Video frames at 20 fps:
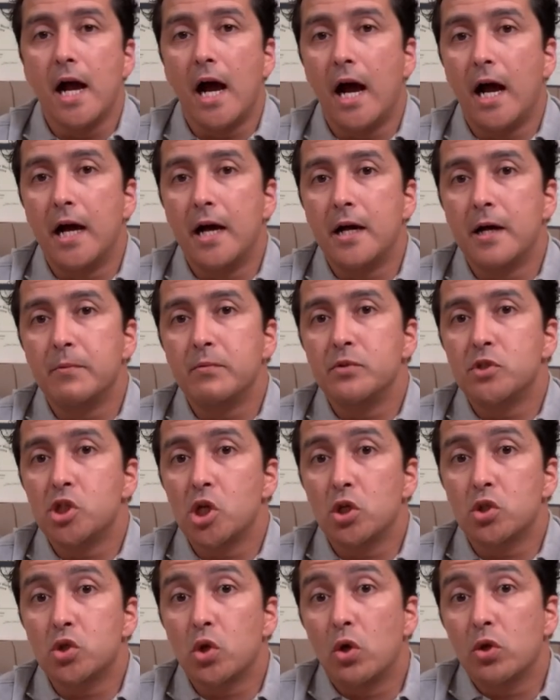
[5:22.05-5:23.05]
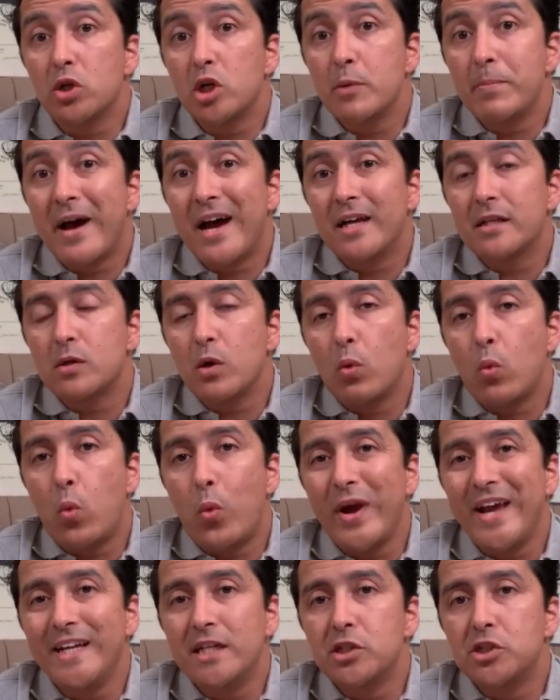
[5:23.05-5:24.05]
Uh, so talking about
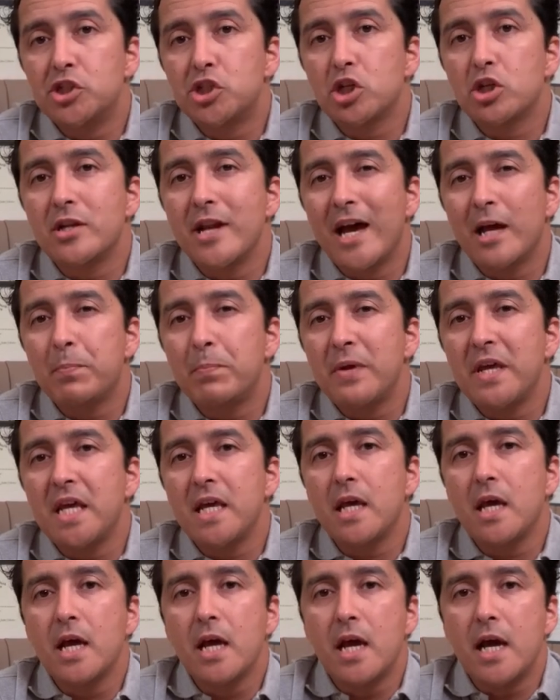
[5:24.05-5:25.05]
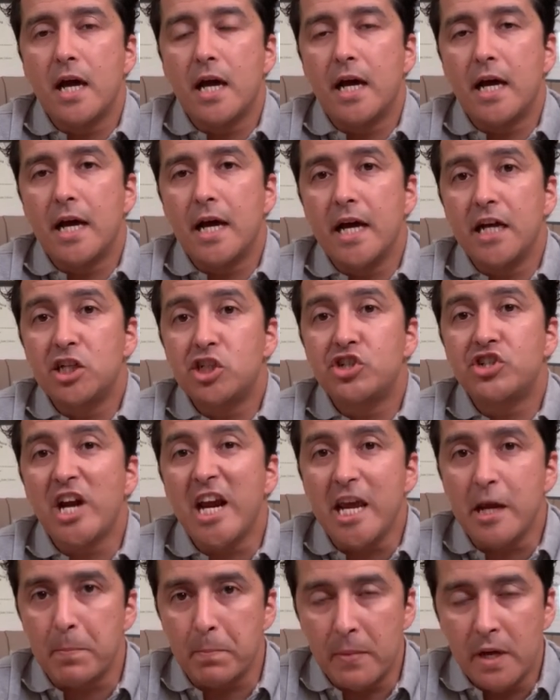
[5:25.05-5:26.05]
weight should not be uh, a
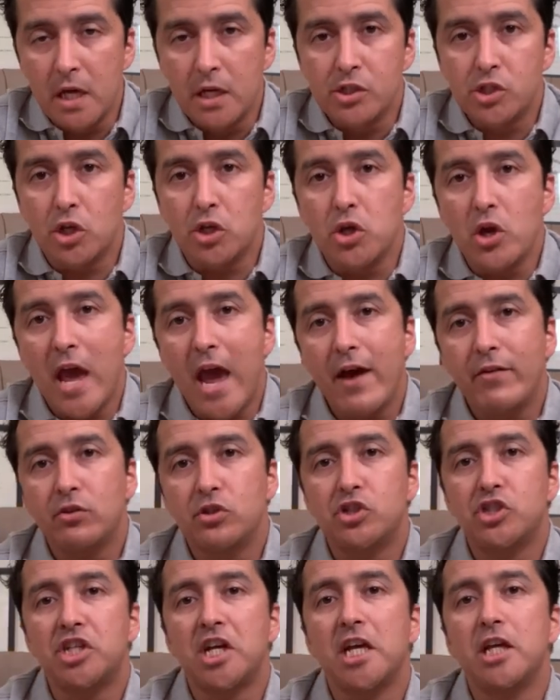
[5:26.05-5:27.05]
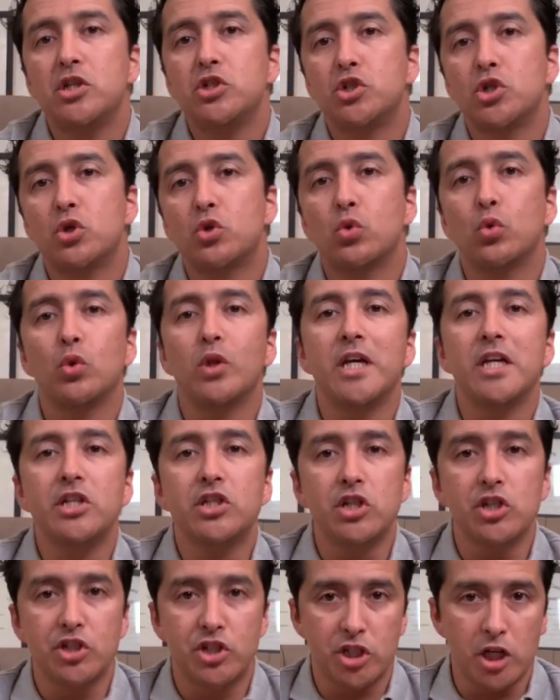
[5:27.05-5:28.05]
shame. So you have to change your
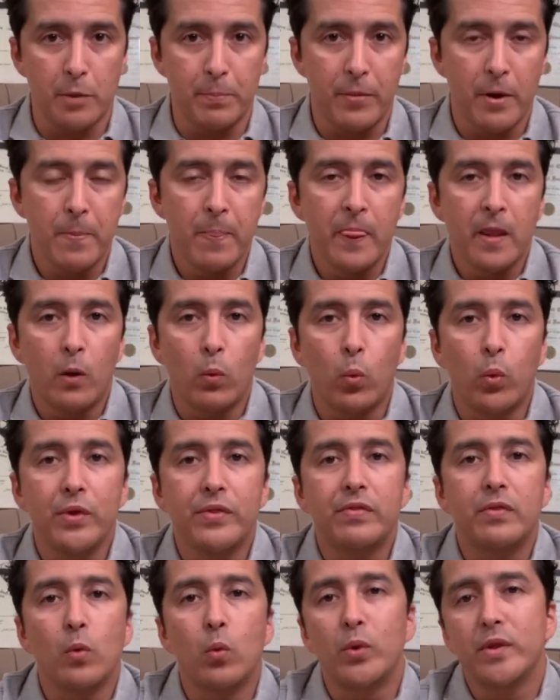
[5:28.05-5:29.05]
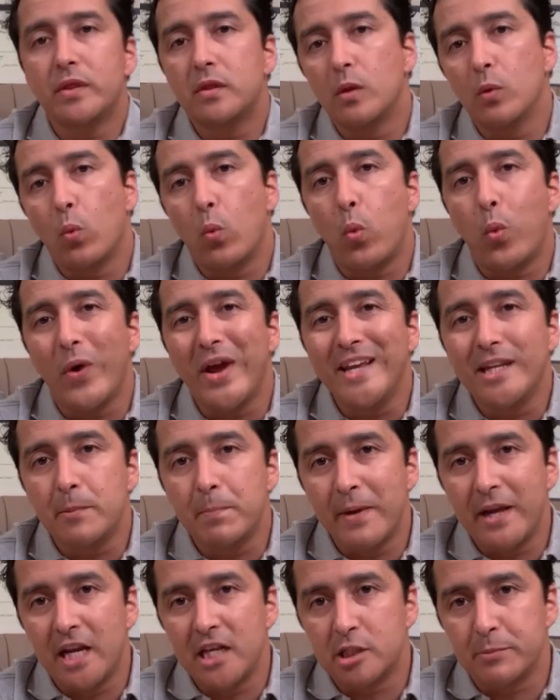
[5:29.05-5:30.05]
relationship with with the
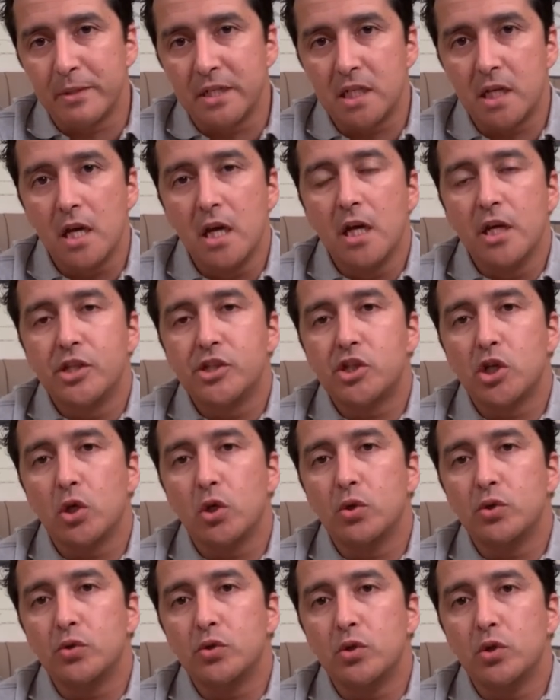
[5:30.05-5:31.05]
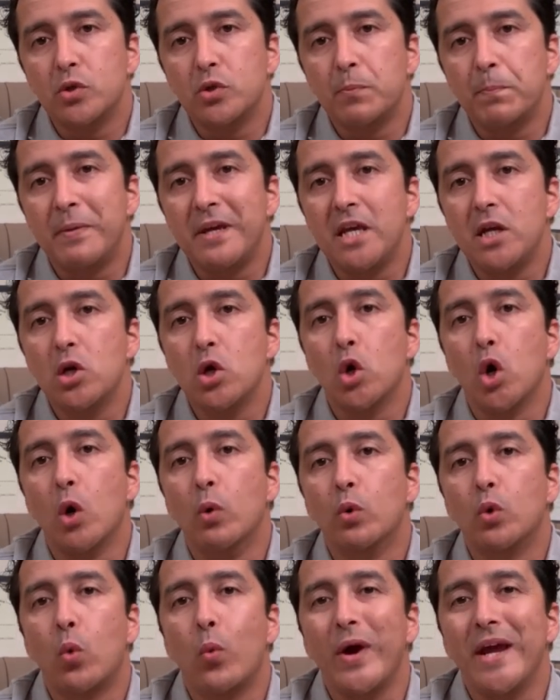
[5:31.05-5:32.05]
weight management so being
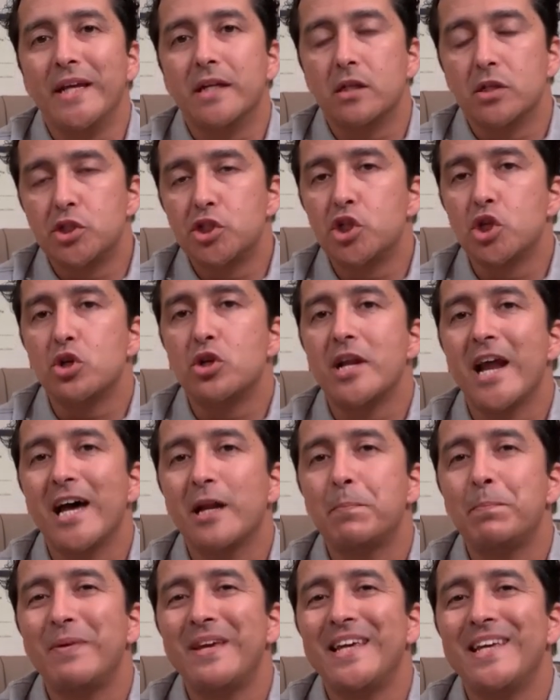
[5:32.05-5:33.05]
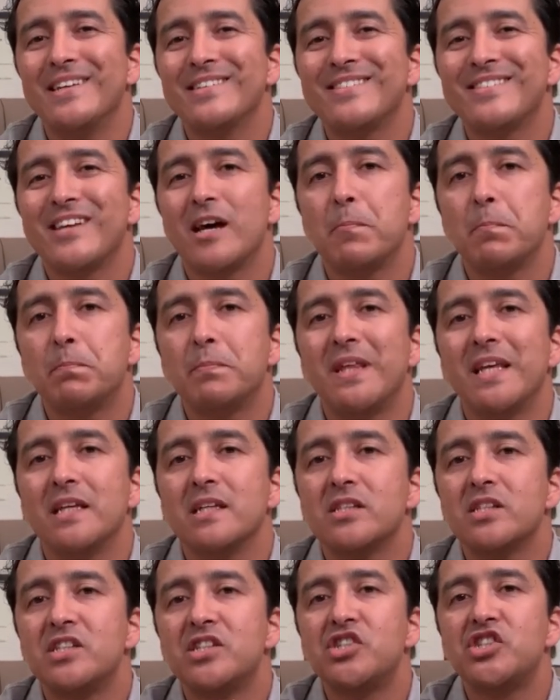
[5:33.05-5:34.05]
overweight should not be
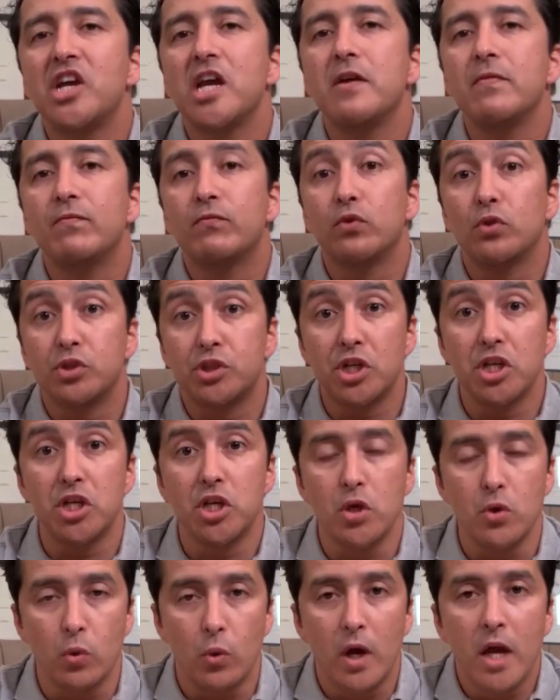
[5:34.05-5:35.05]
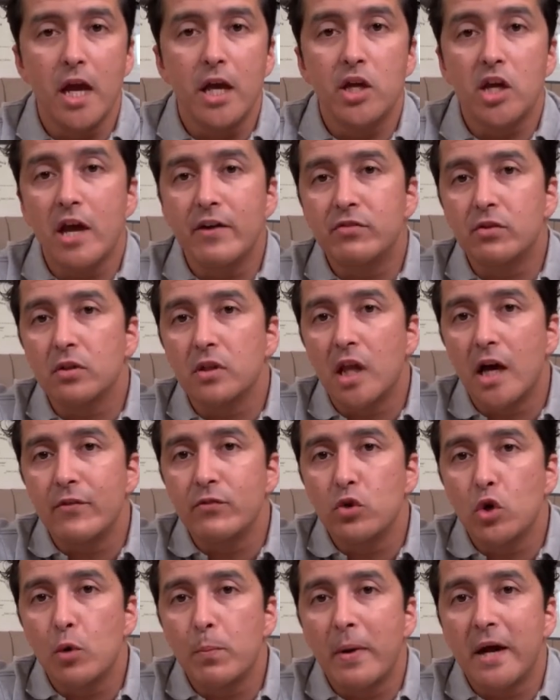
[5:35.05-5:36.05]
something shameful to you you have to
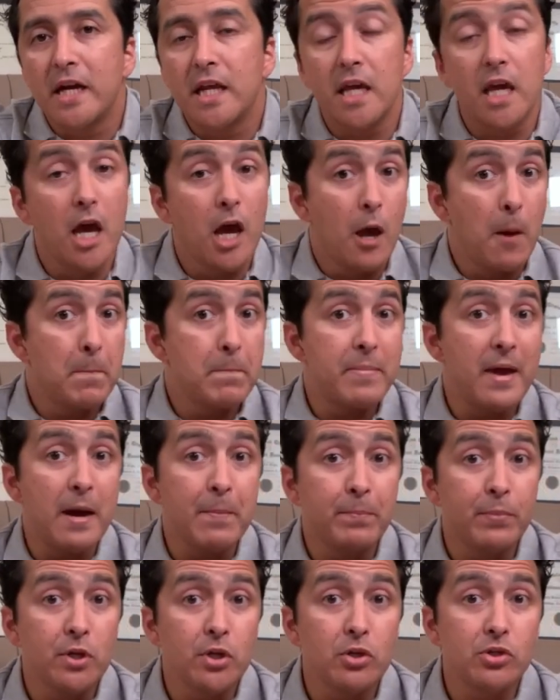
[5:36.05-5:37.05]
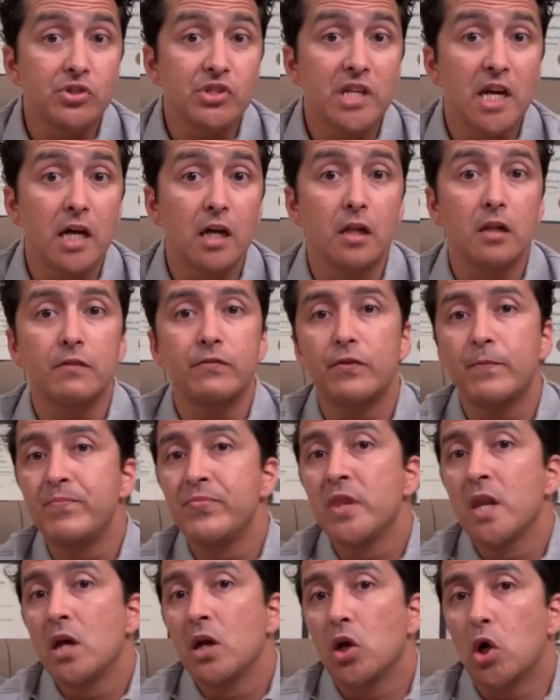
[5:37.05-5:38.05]
love your body pamper yourself
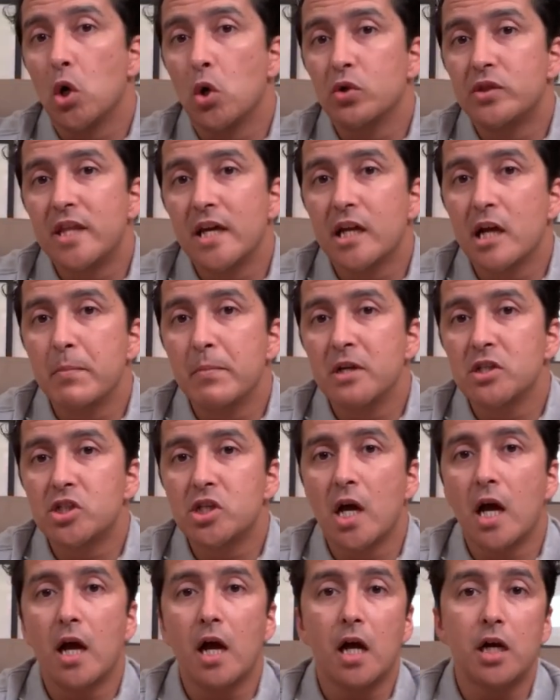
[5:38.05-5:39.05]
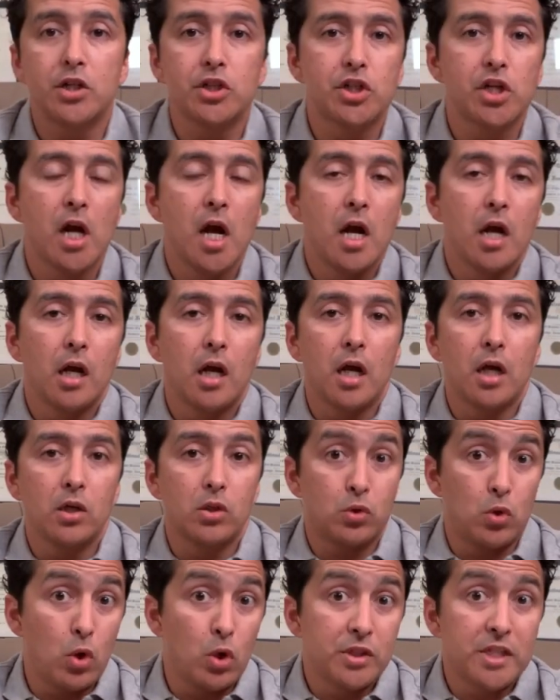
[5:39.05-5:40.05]
go take a massage
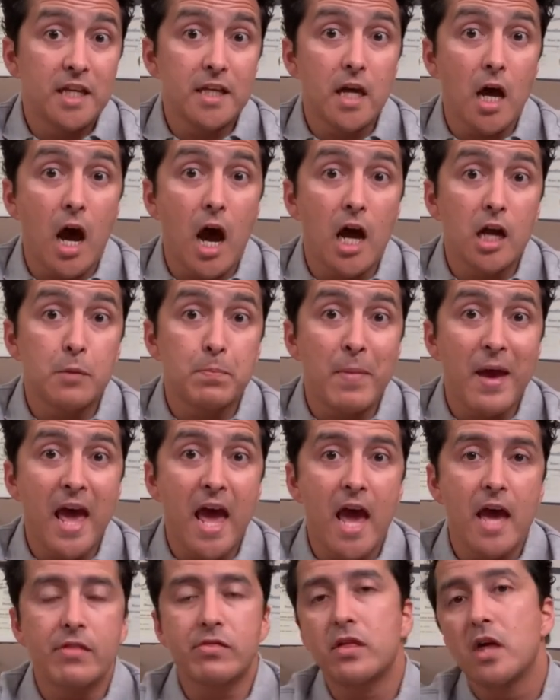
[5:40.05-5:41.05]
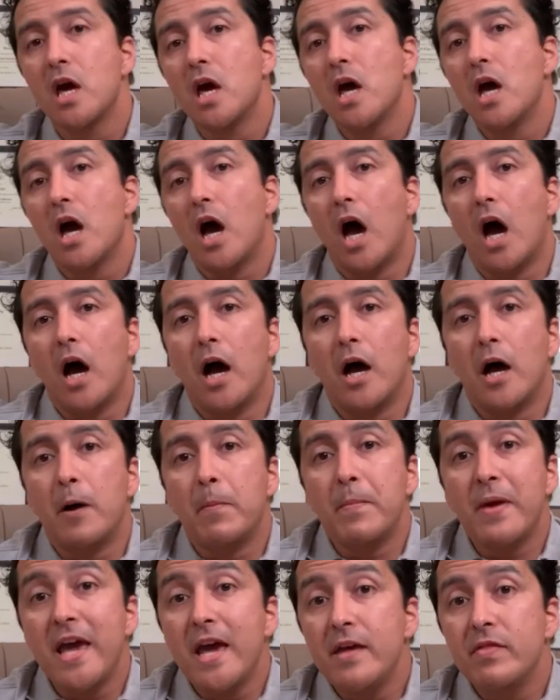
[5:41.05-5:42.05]
uh, go take a hot bath
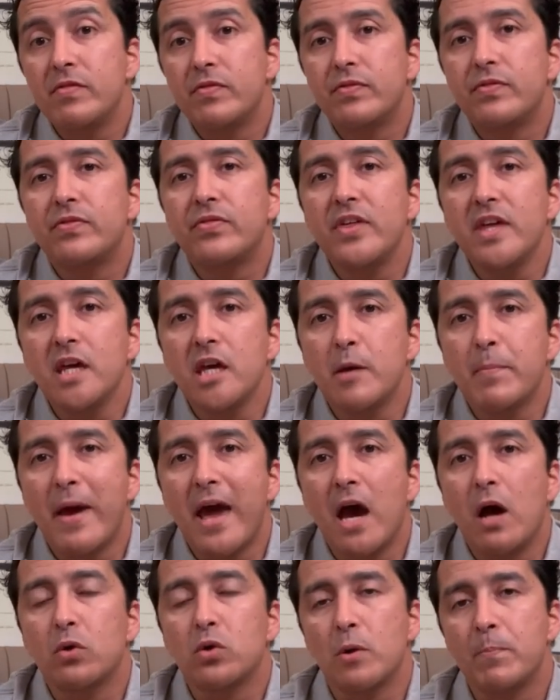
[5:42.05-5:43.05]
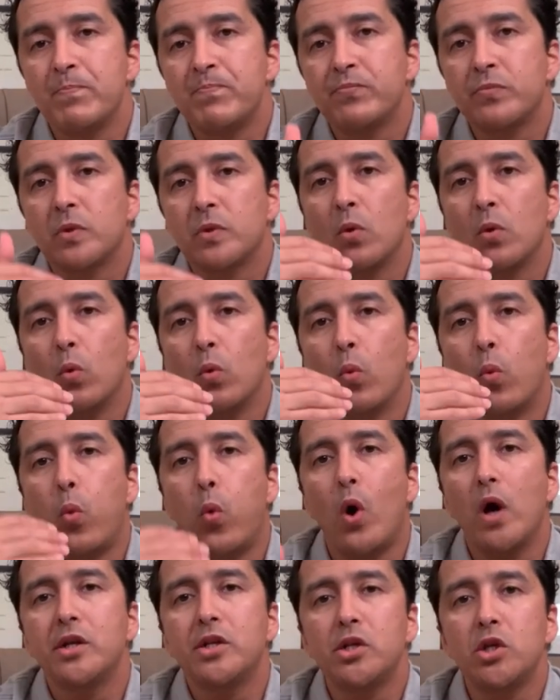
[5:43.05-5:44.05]
uh, and think about
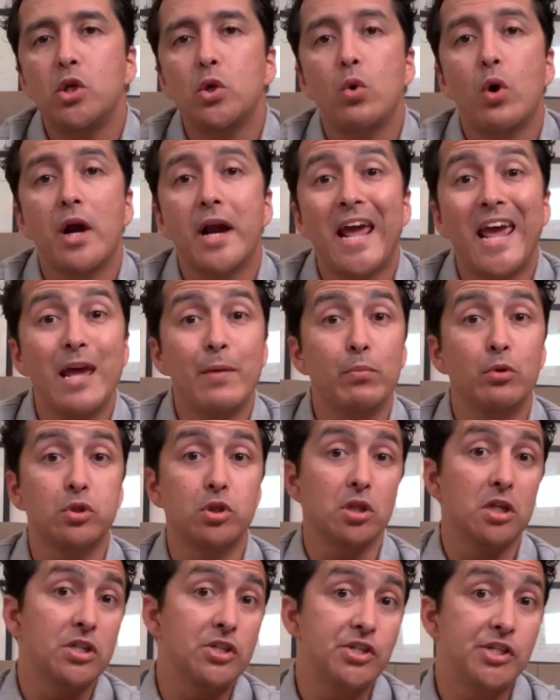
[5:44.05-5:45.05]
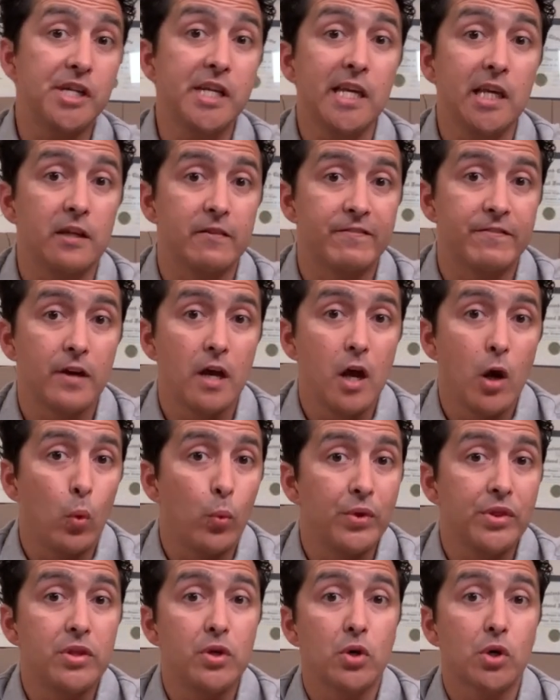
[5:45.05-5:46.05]
what you are able to achieve
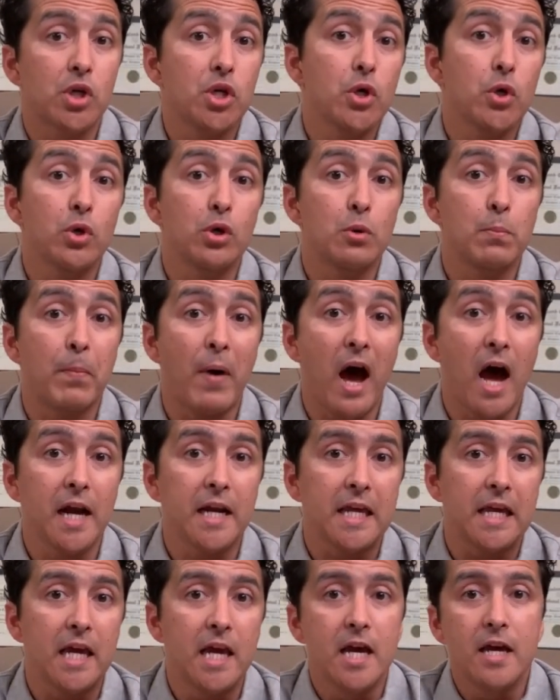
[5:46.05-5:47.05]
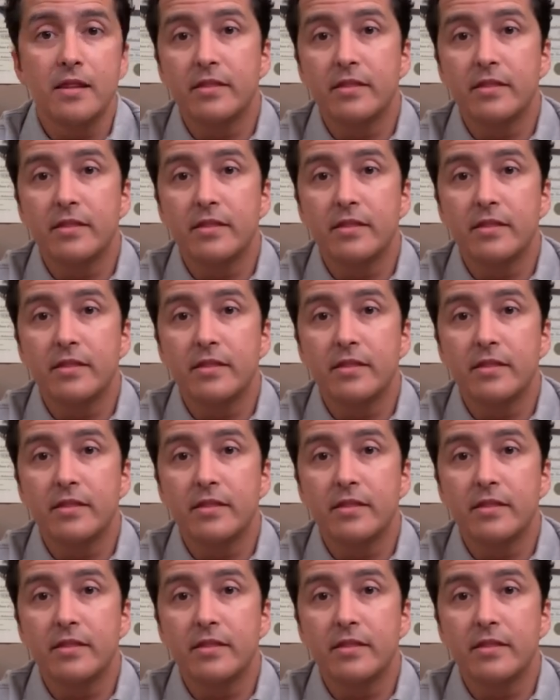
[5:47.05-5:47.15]
with your current body.